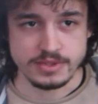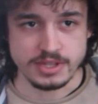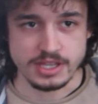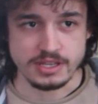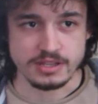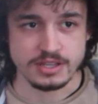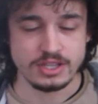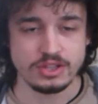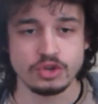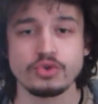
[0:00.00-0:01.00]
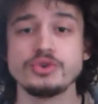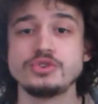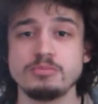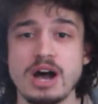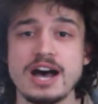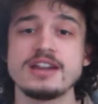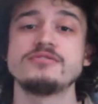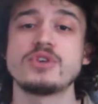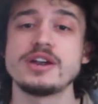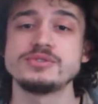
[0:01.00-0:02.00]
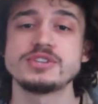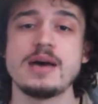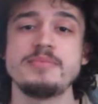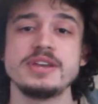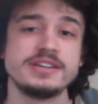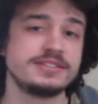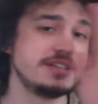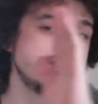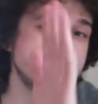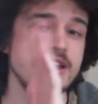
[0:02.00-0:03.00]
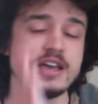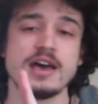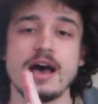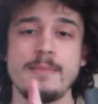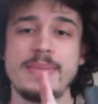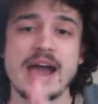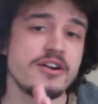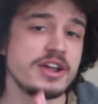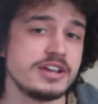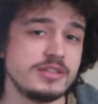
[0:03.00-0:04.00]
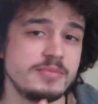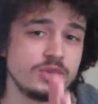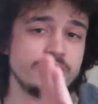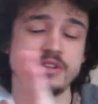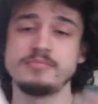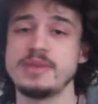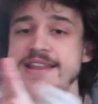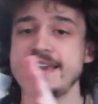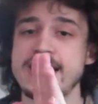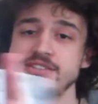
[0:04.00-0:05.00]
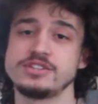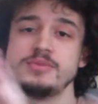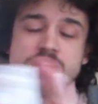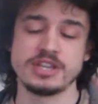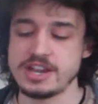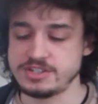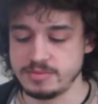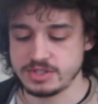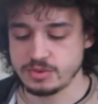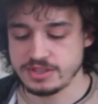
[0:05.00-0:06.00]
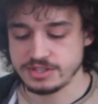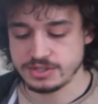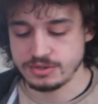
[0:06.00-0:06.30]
the crucial part of gradual typing is this barrier in the middle that mediates communication between the